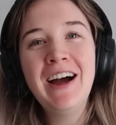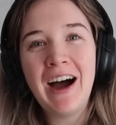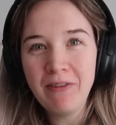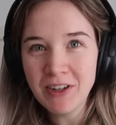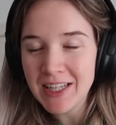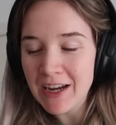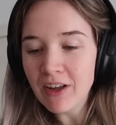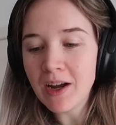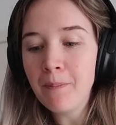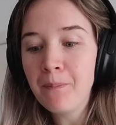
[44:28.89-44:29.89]
I've received
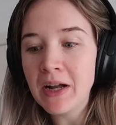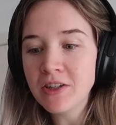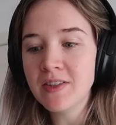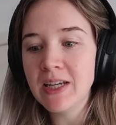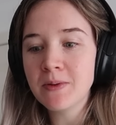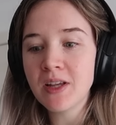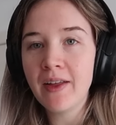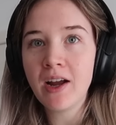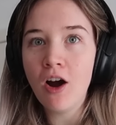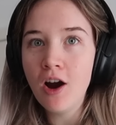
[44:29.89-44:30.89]
like a bunch of zips,
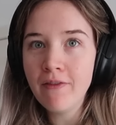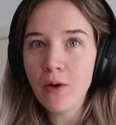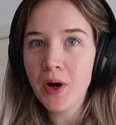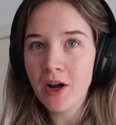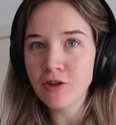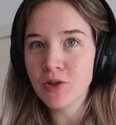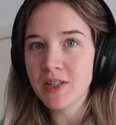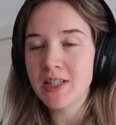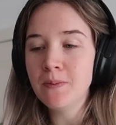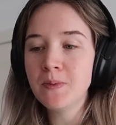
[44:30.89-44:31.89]
like over
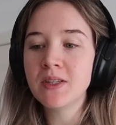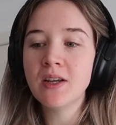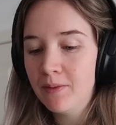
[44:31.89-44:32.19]
100 zips,